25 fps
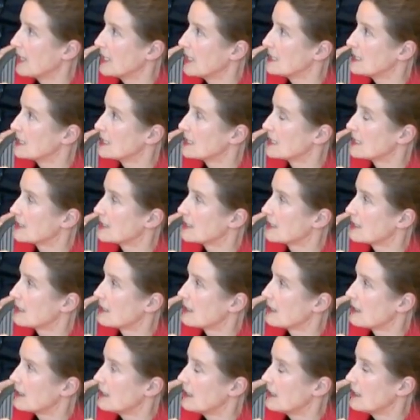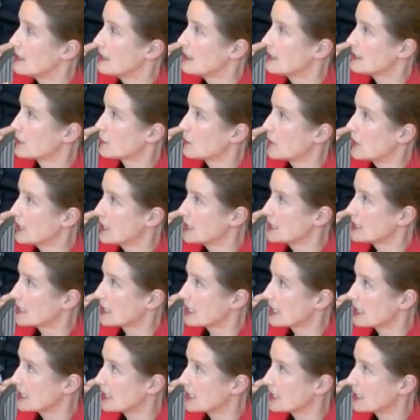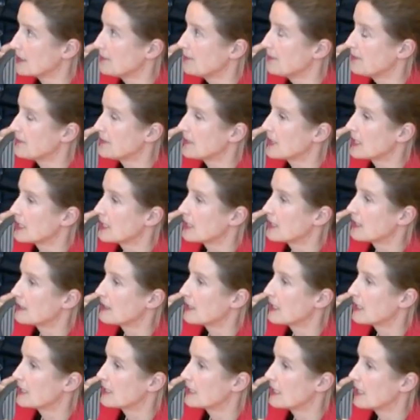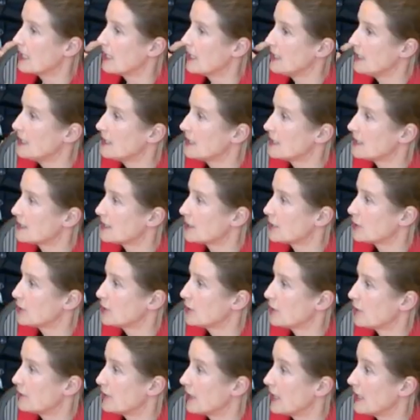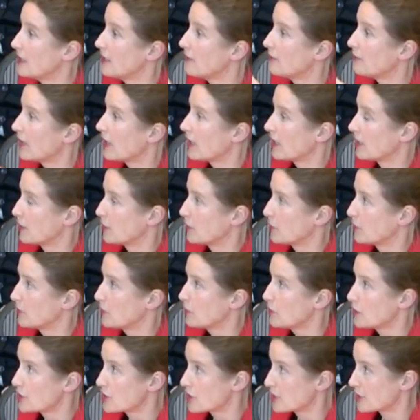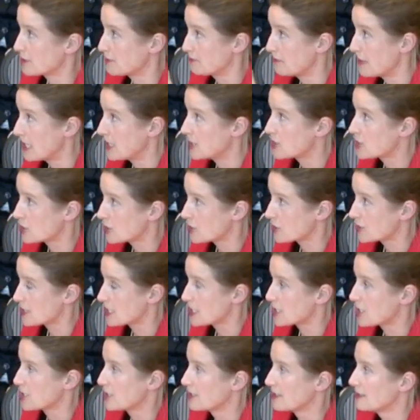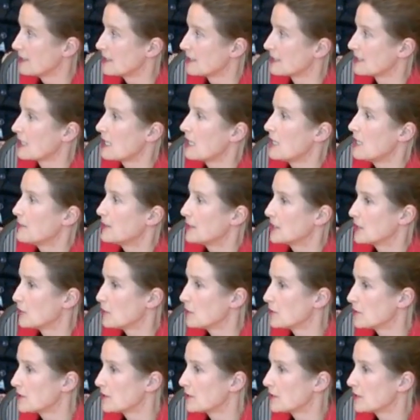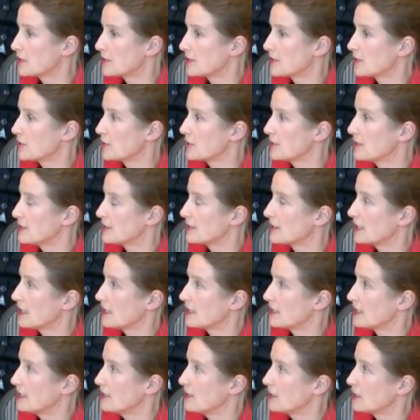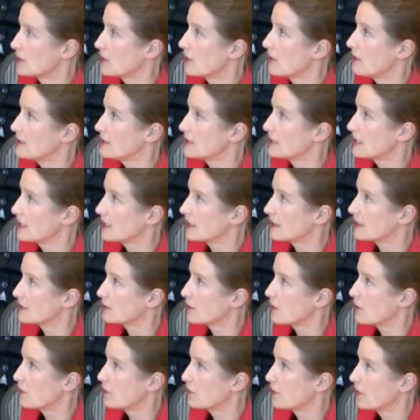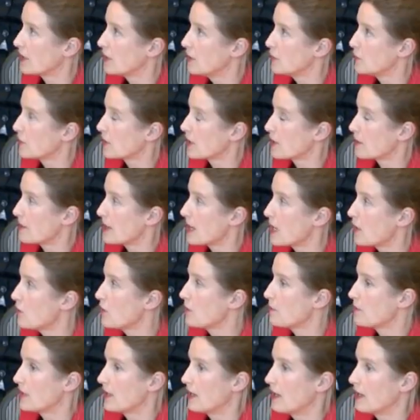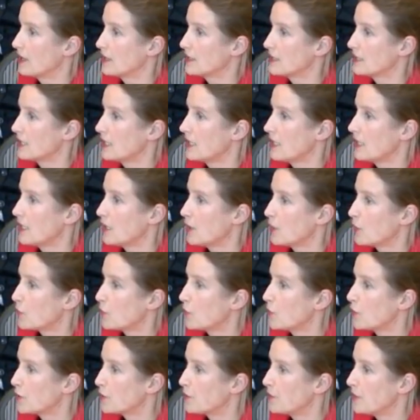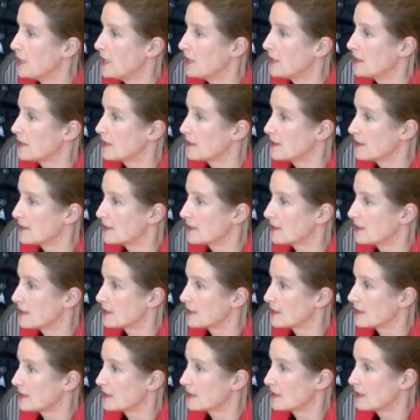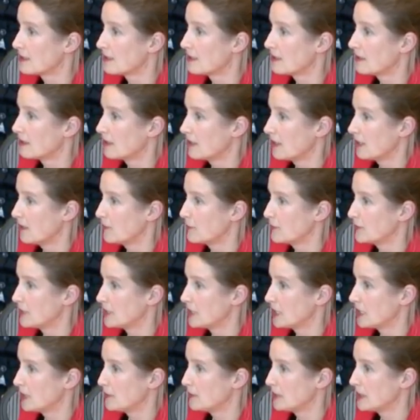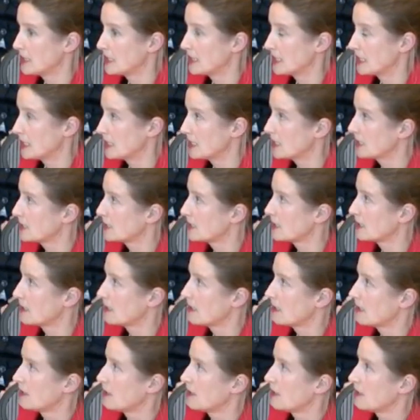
And it is quite clear that any decision of any value, not just major decisions, but also decisions that in the context of a nuclear power plant would be considered everyday business,